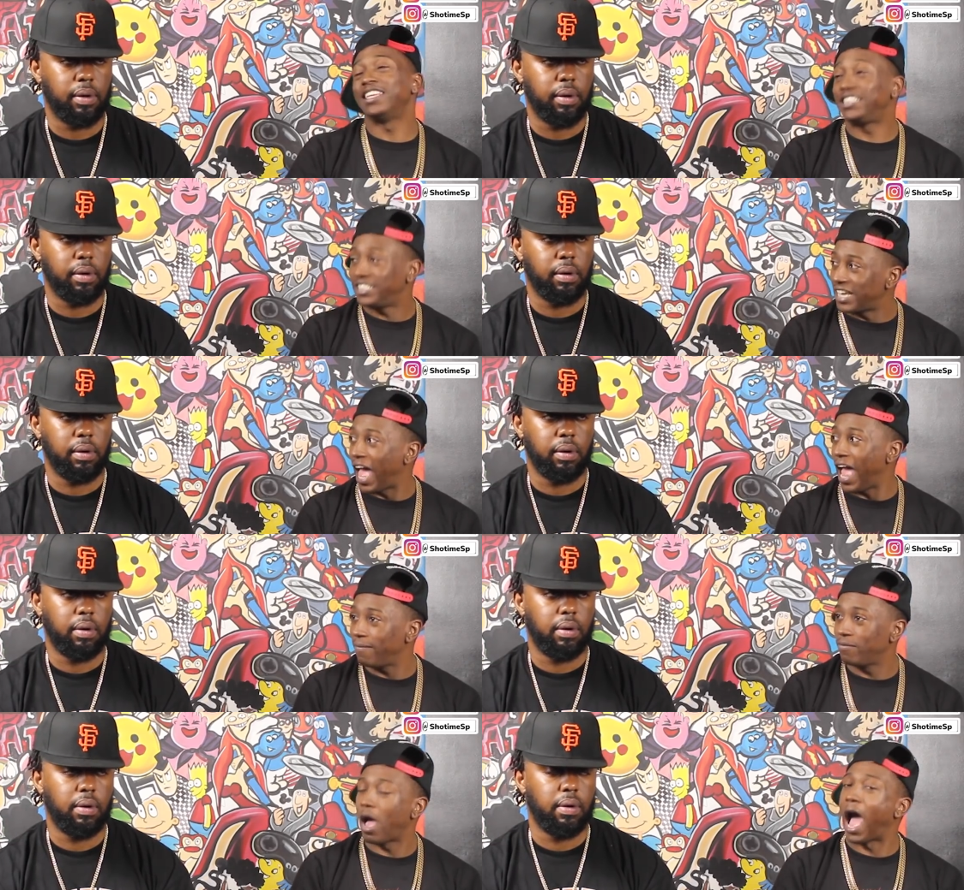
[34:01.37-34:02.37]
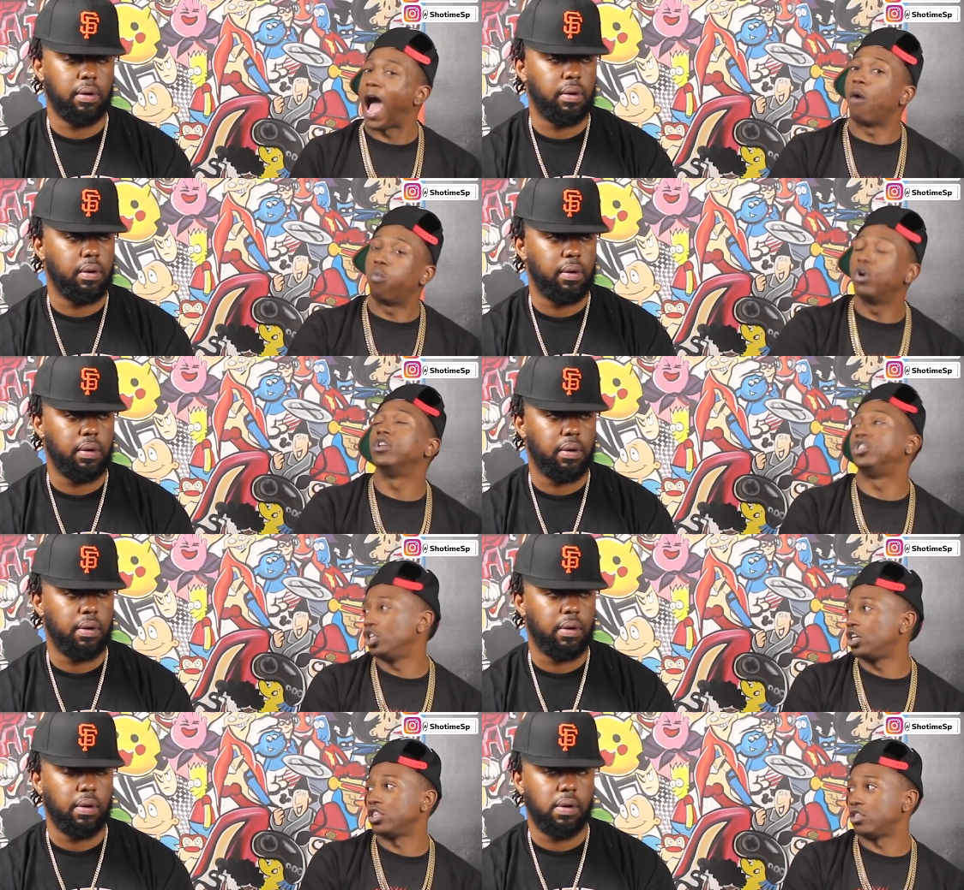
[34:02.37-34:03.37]
Speaker 1: it's not. I would have
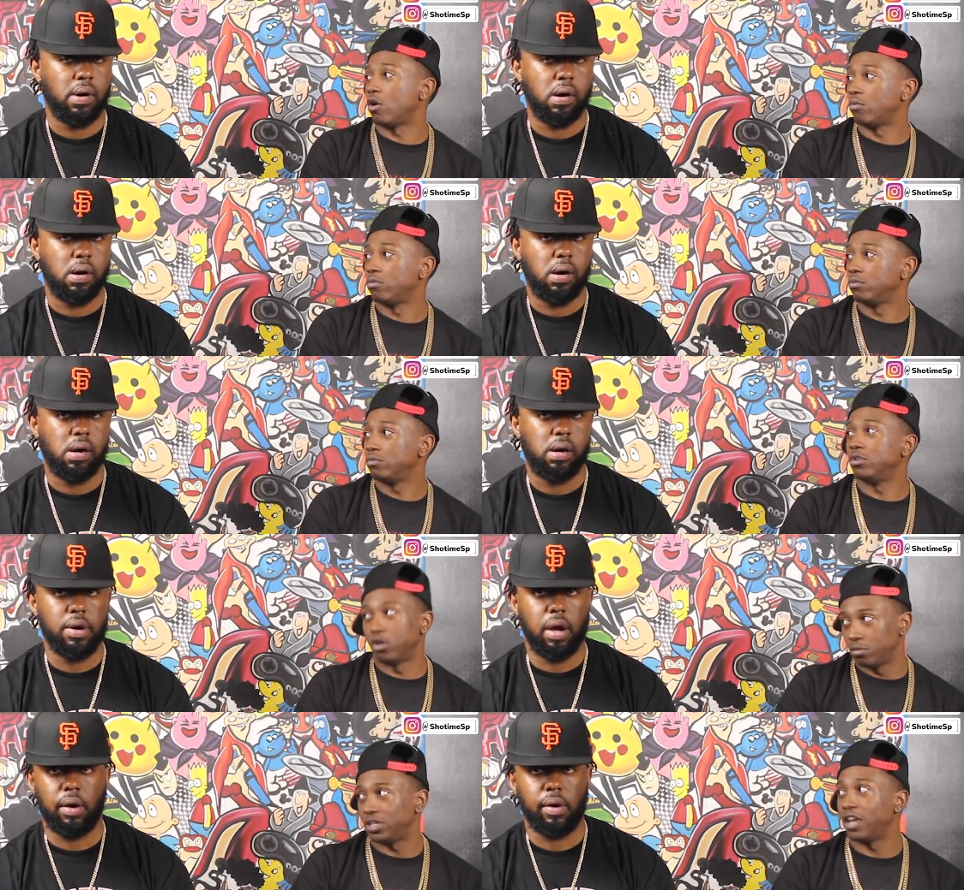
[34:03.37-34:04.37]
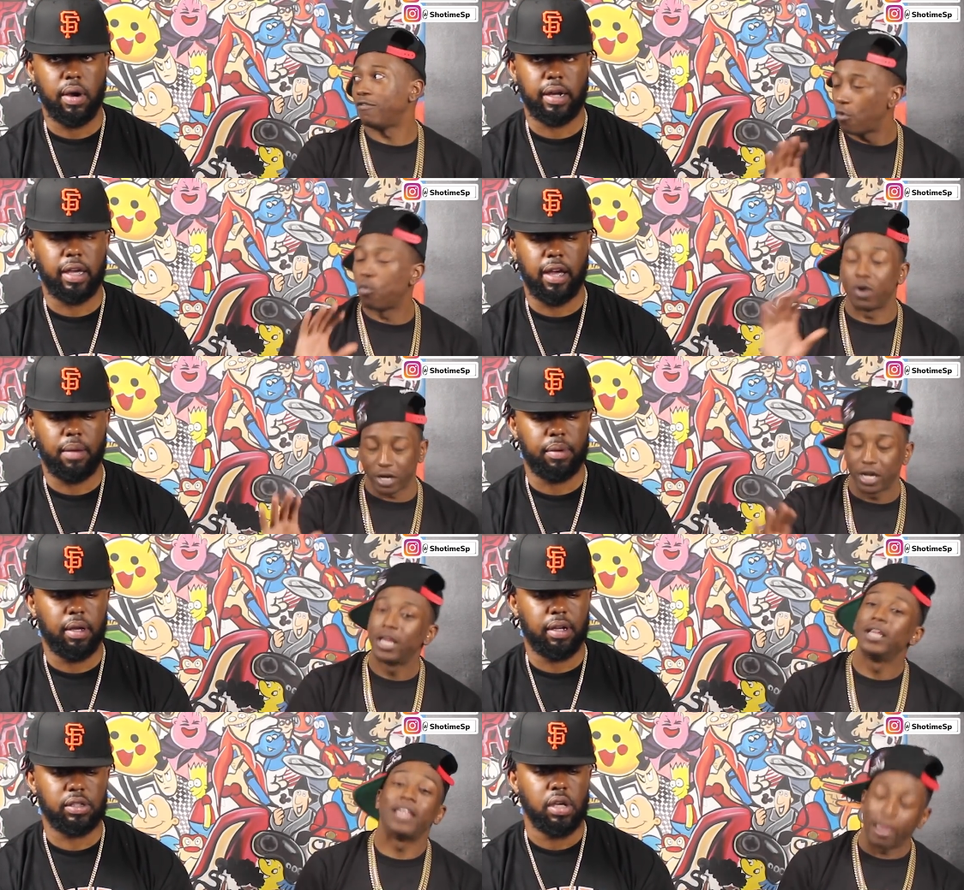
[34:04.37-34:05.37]
took it though. You know what I'm saying? For what
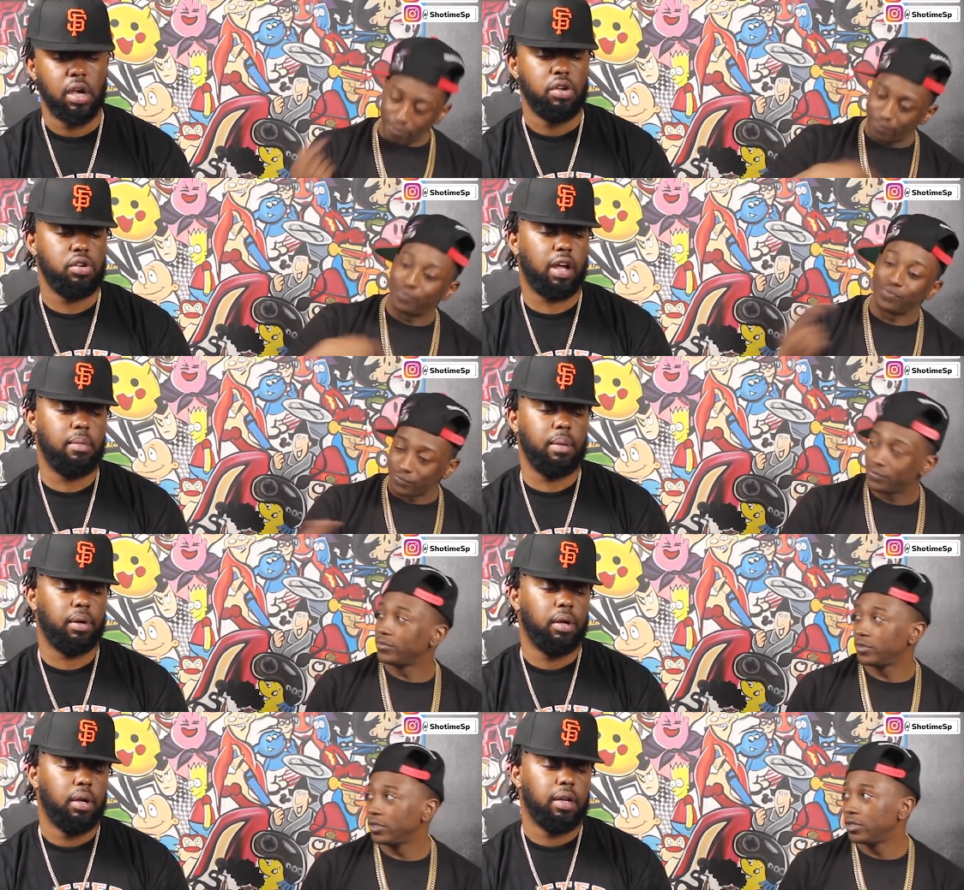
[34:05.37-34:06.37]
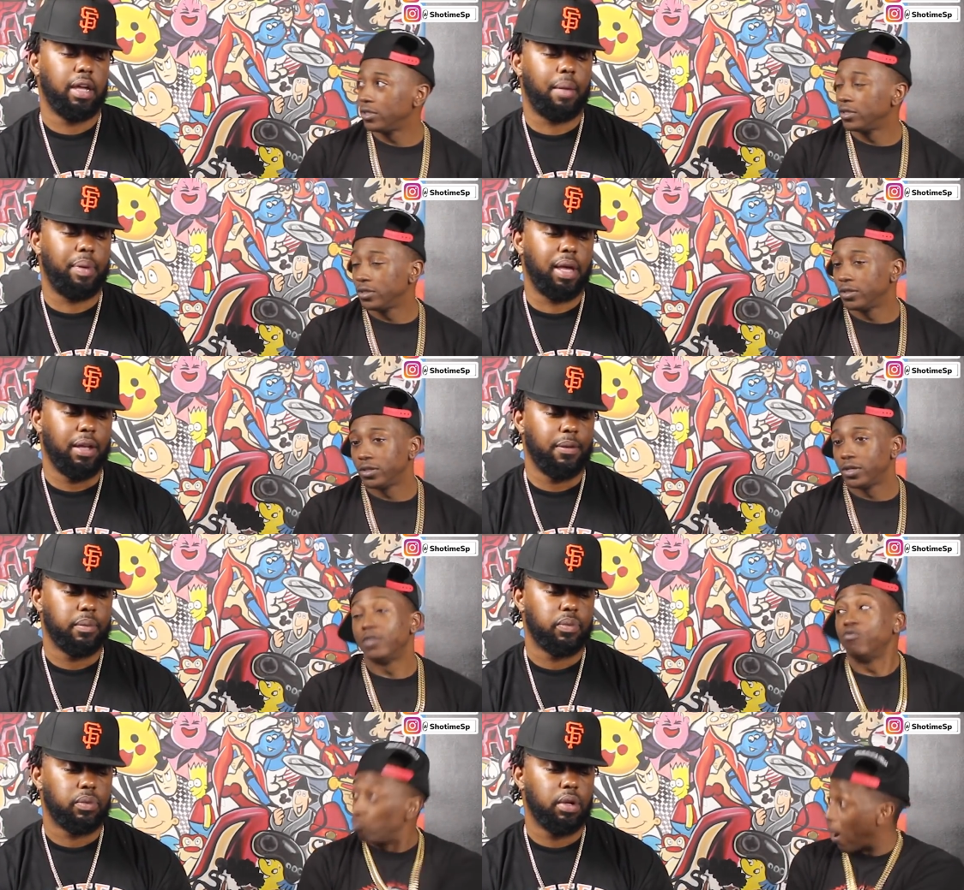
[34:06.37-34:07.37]
Speaker 2: that you gotta remember, they got paid.
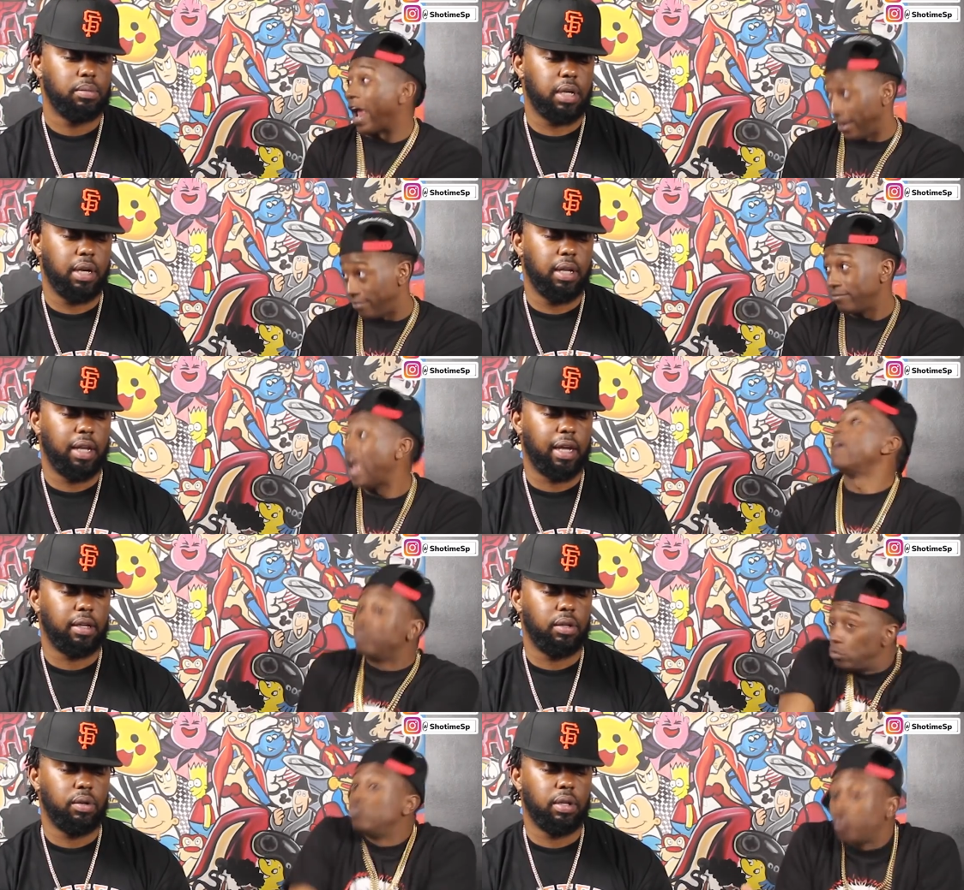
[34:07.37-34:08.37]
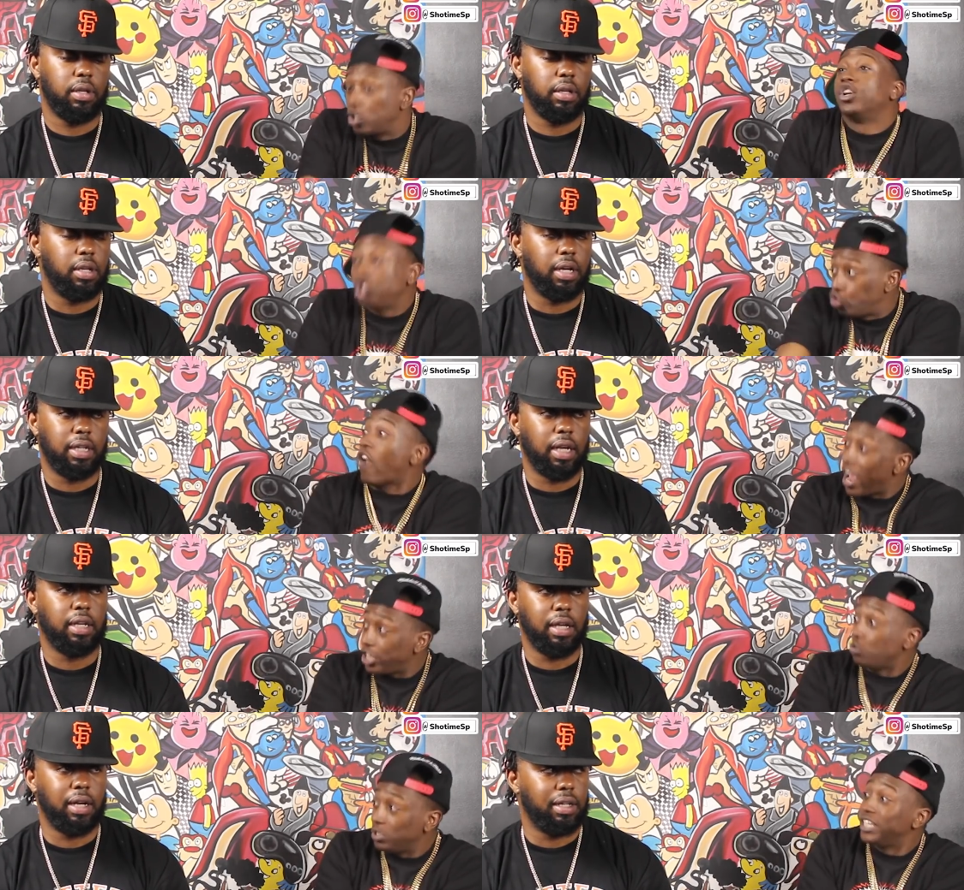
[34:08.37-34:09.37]
Right. like you
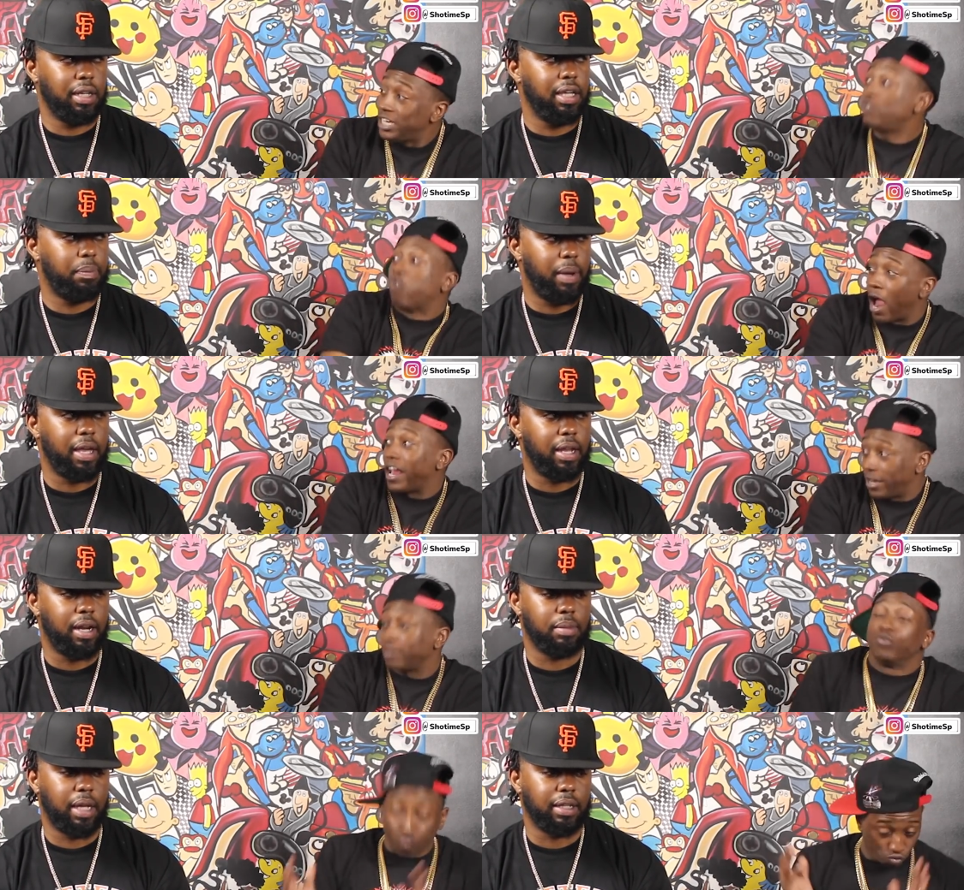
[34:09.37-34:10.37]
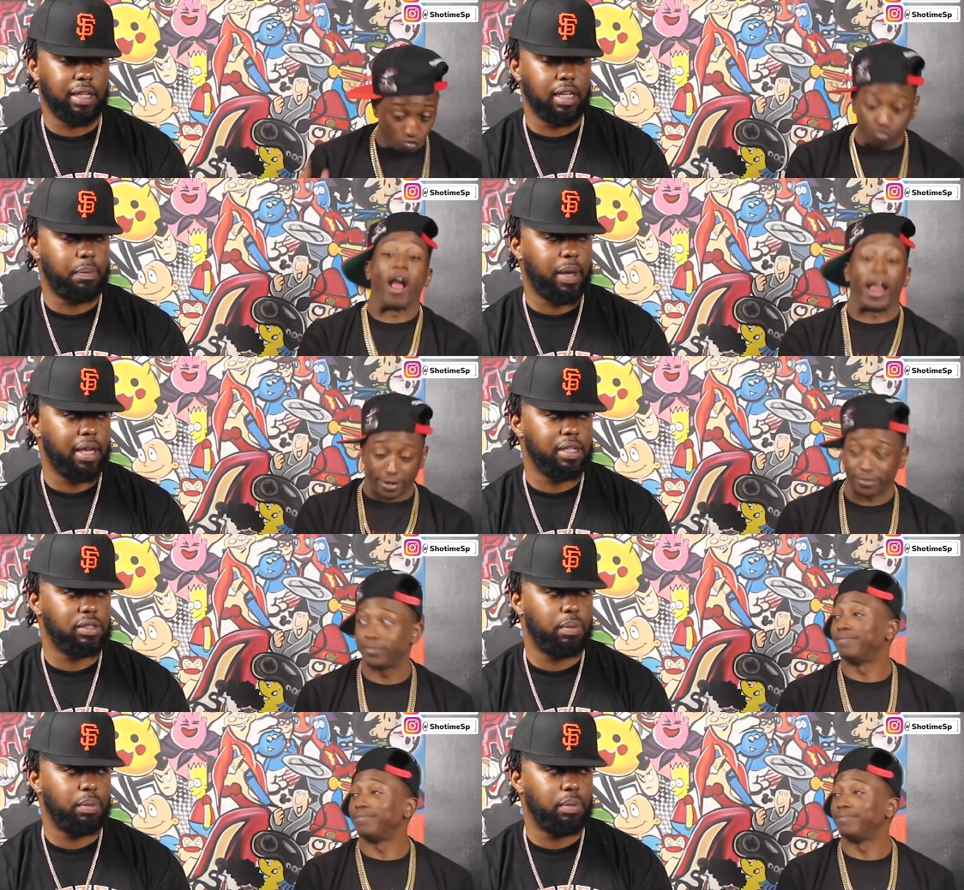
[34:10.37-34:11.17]
contractually, the, the league right. Paid. I'm like league right. pays